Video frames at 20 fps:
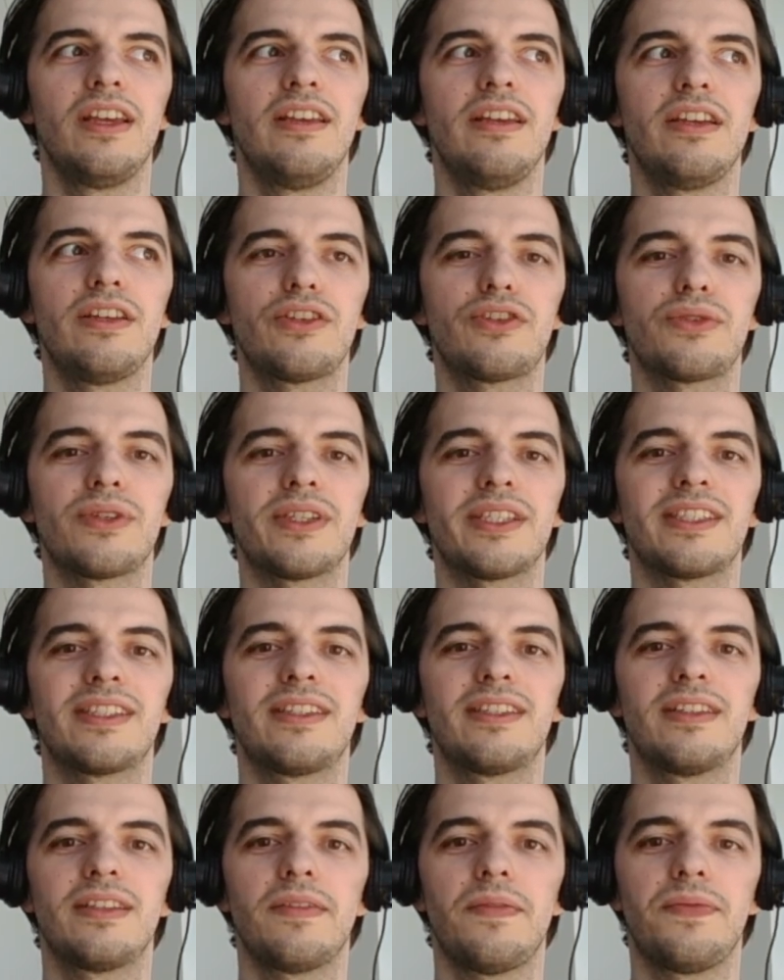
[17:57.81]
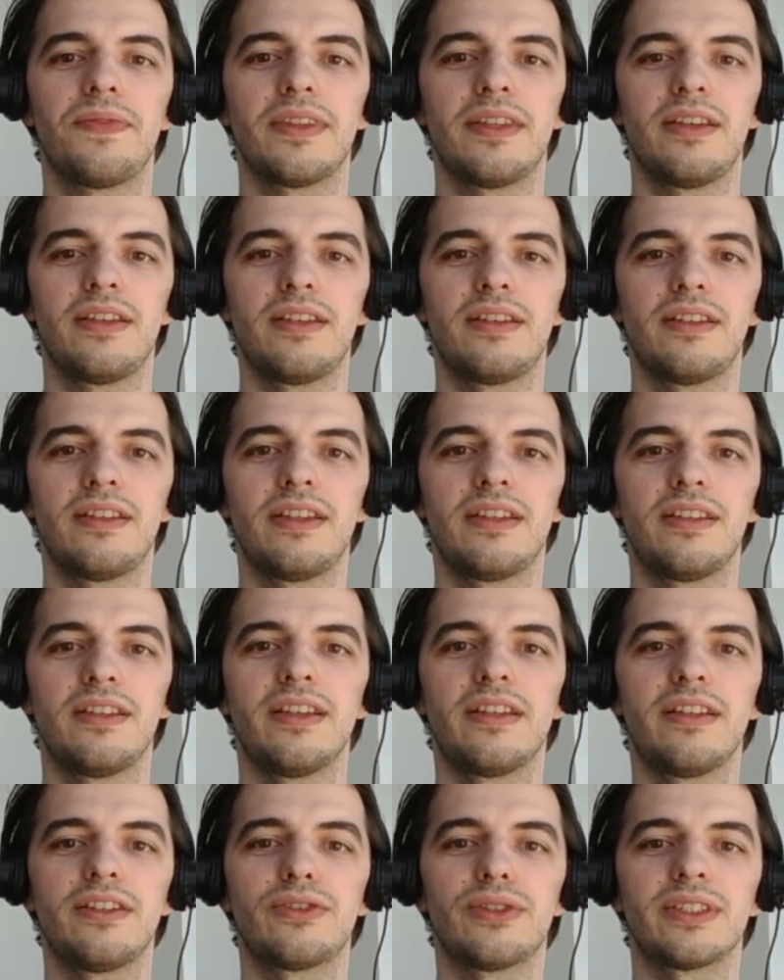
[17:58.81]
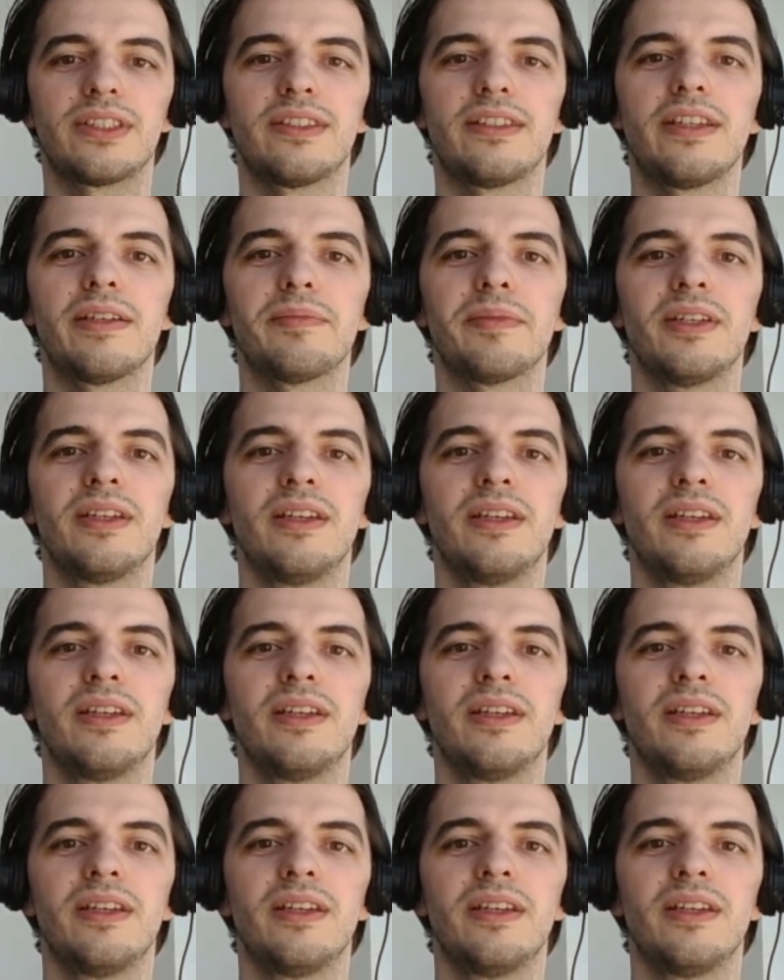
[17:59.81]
interest that interest them,